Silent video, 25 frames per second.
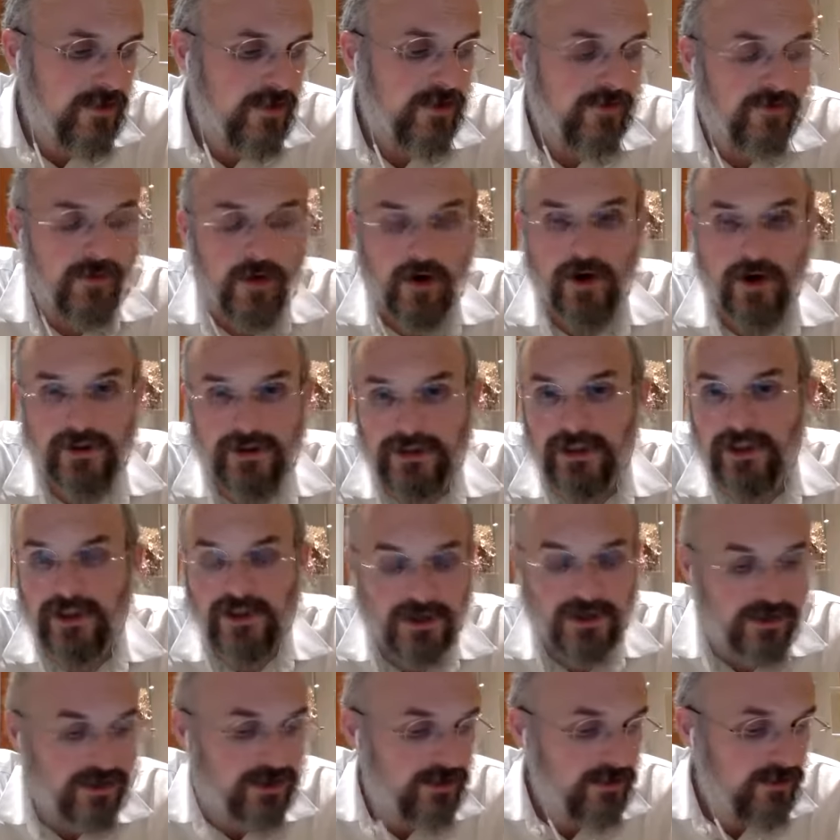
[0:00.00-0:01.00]
But
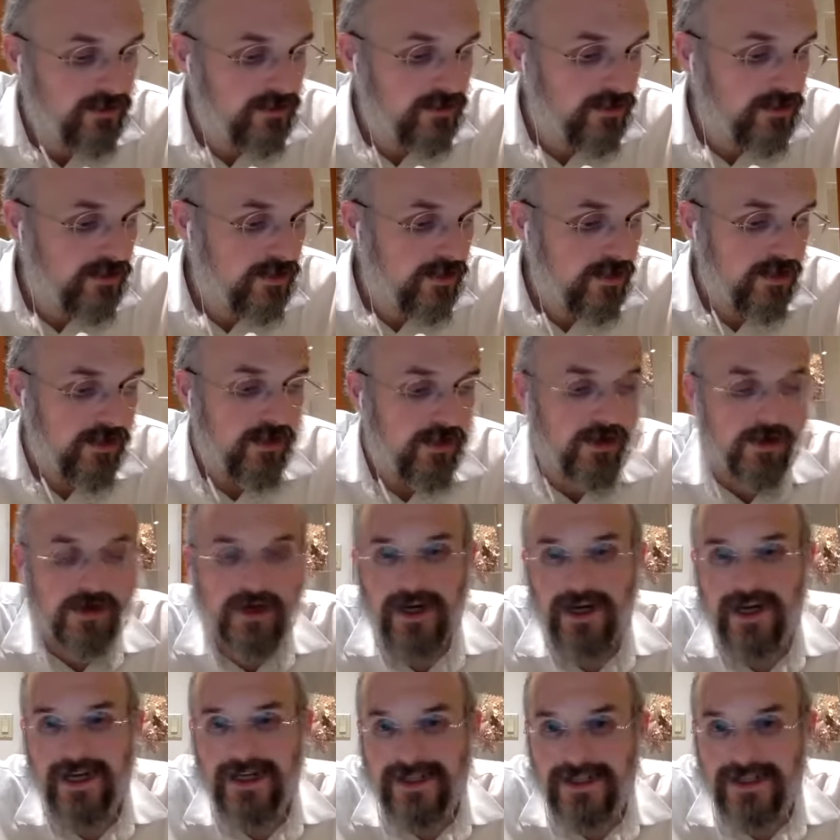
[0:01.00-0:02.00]
additionally,
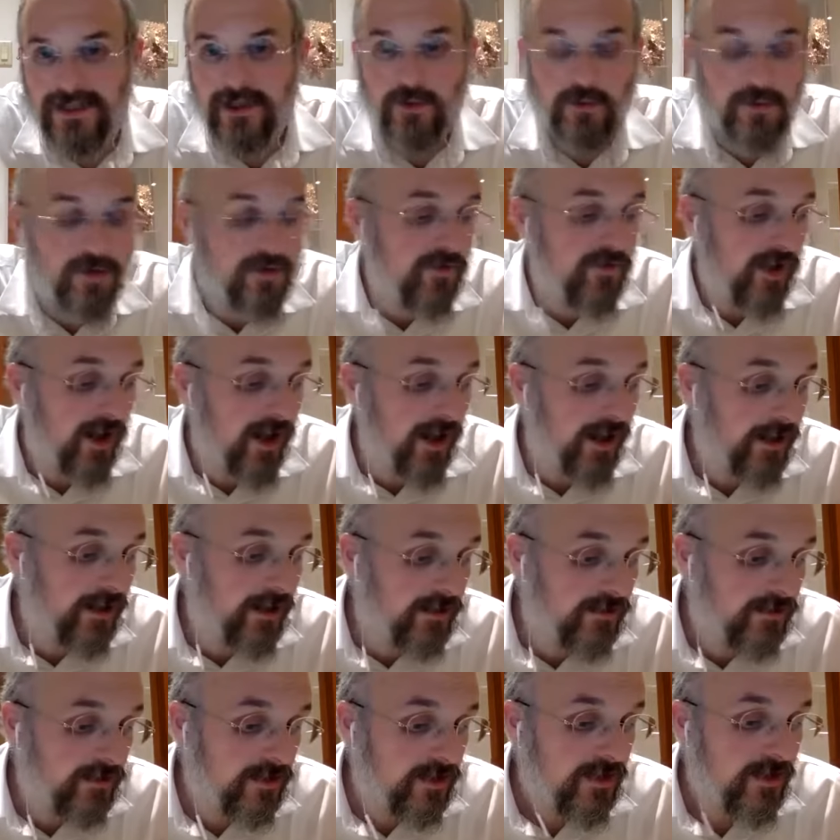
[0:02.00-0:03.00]
we
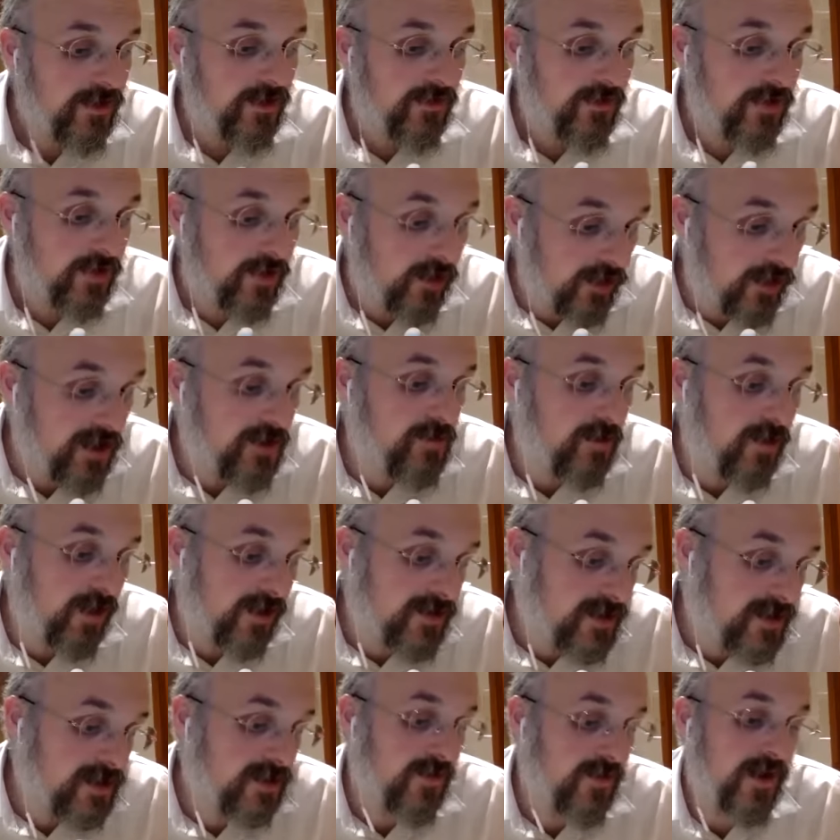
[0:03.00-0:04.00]
find the koyed
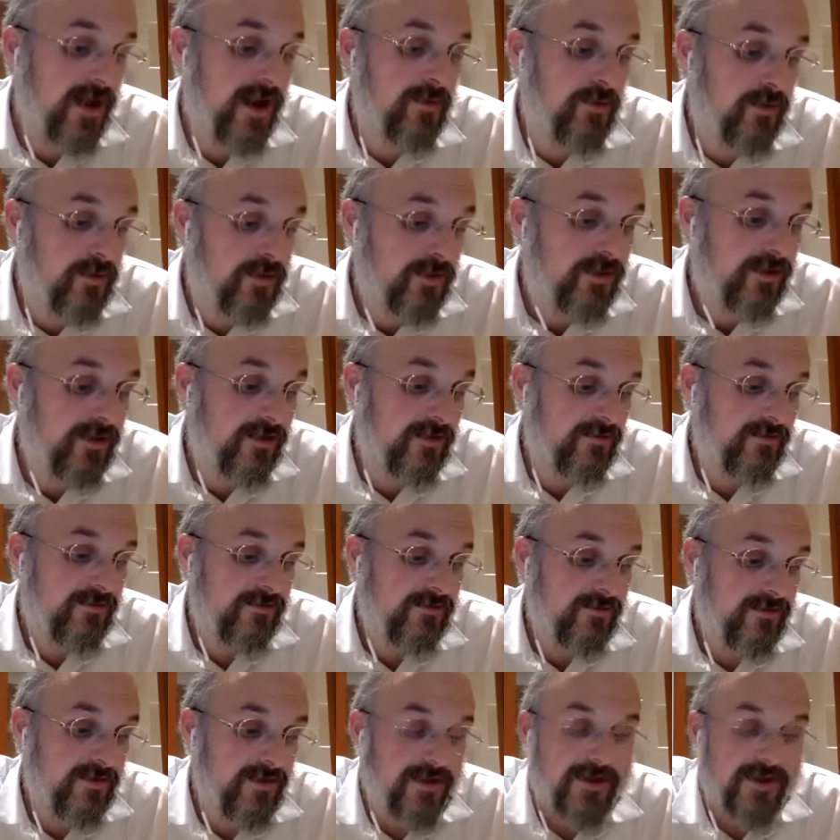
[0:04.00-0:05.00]
because it's tveya porta.
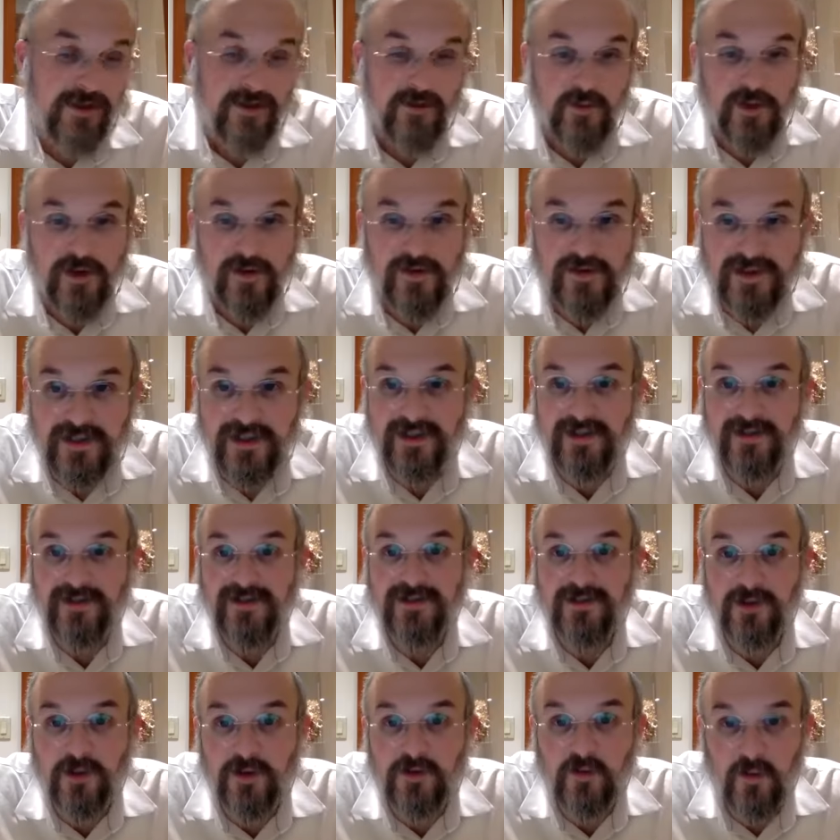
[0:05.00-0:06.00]
We've seen
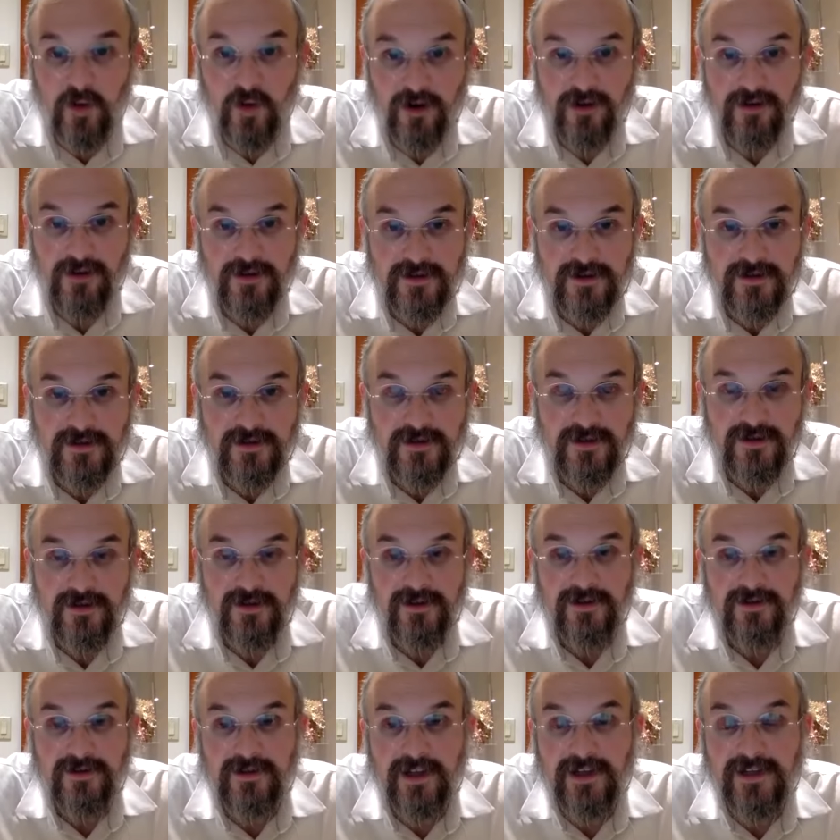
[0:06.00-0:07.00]
stone walls
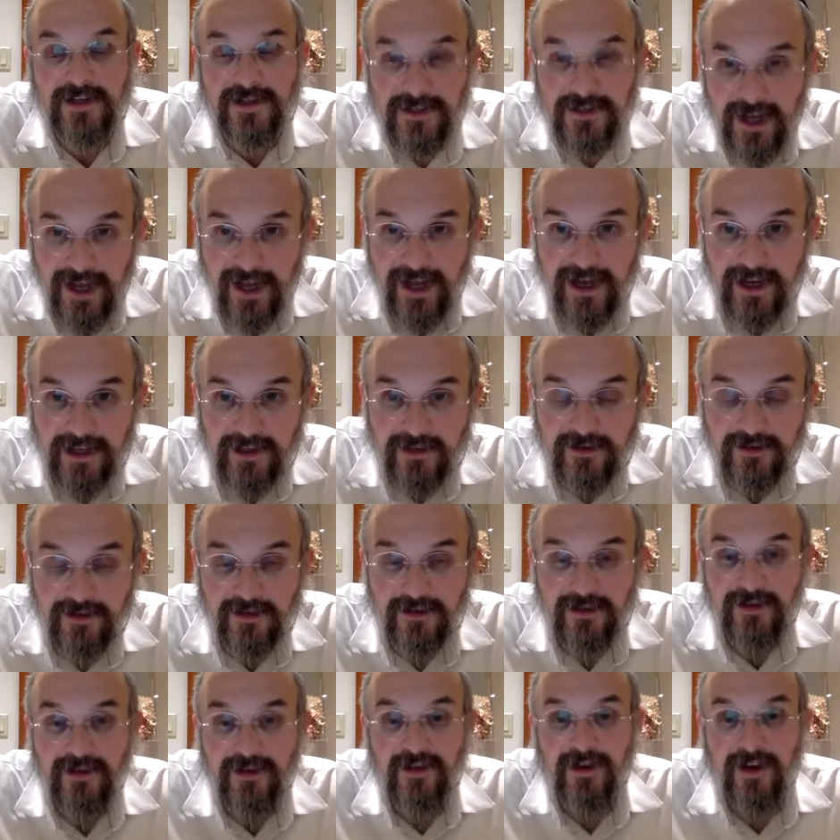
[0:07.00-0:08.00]
that stand
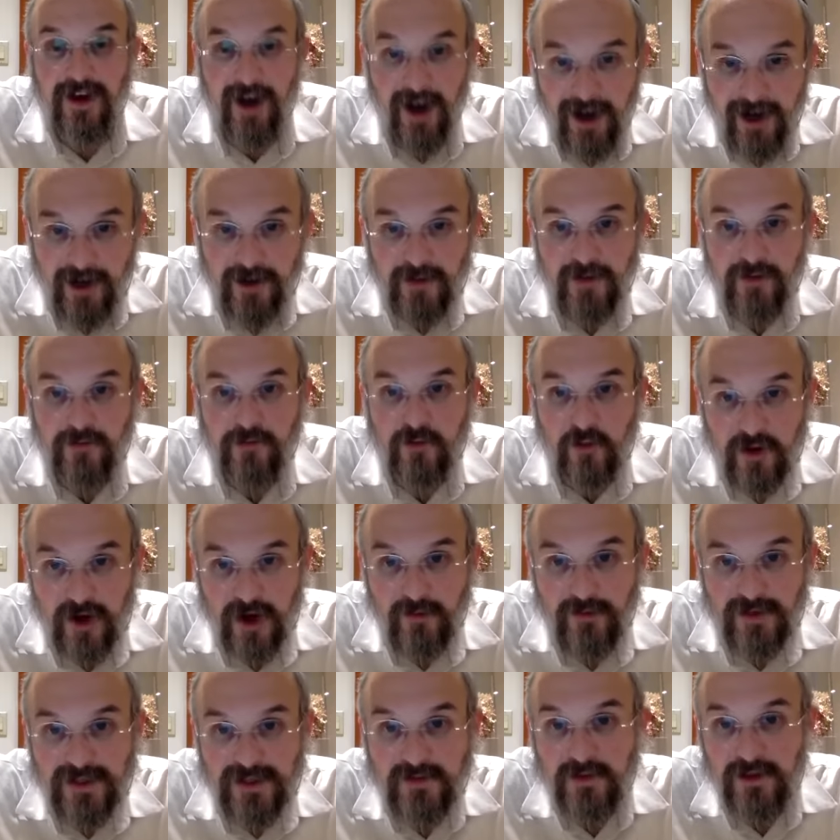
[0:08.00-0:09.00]
higher than four
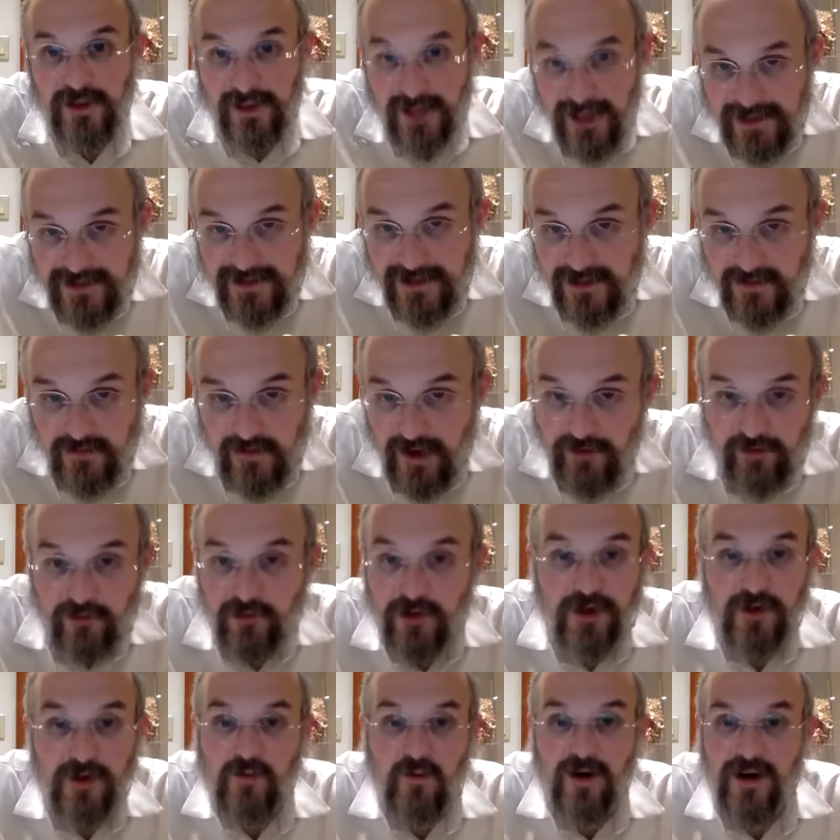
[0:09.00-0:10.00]
amas with less than five
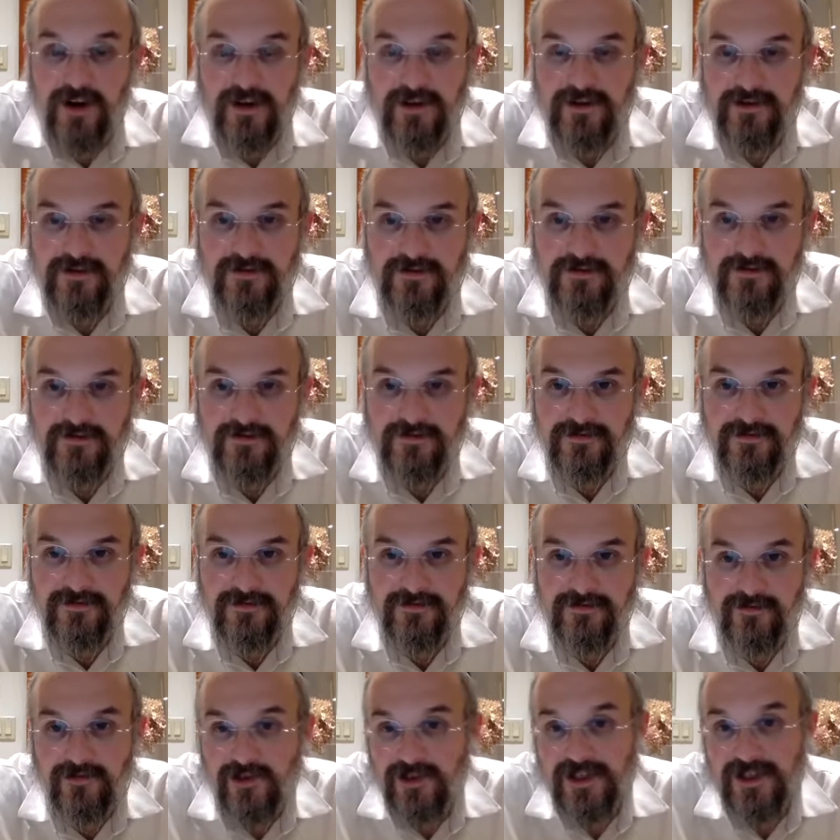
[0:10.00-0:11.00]
tochim wide.
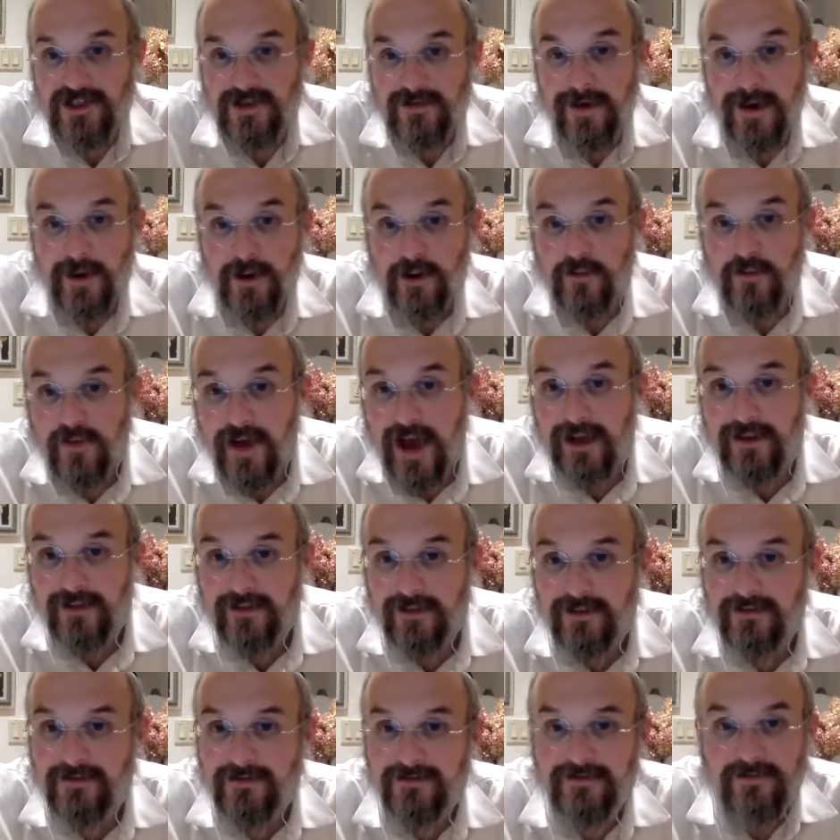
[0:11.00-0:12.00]
Just as a matter of fact,
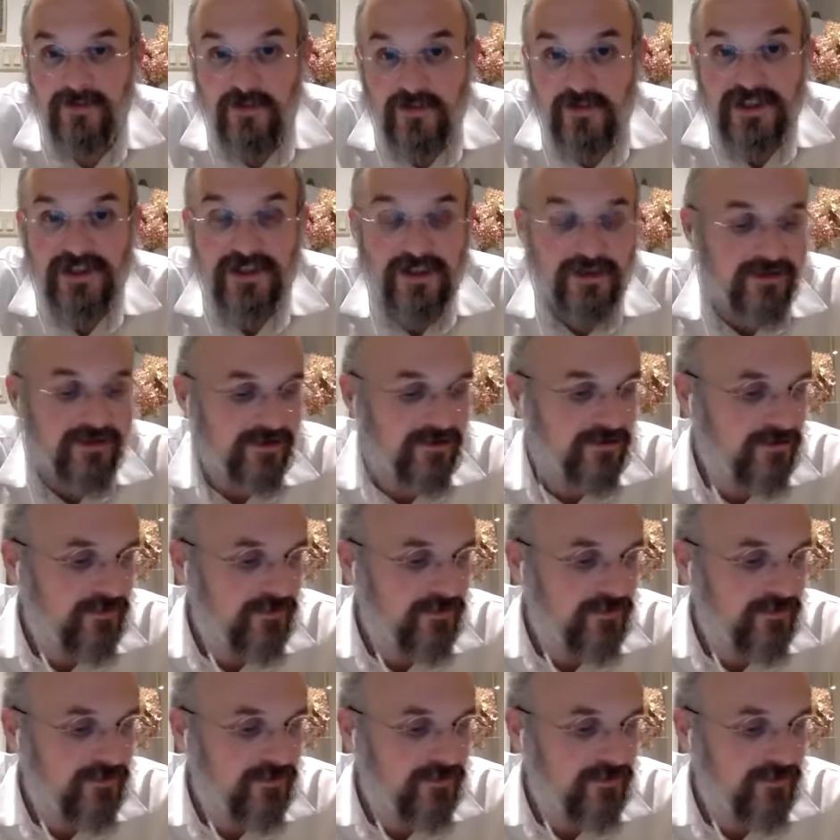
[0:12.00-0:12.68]
we've seen it.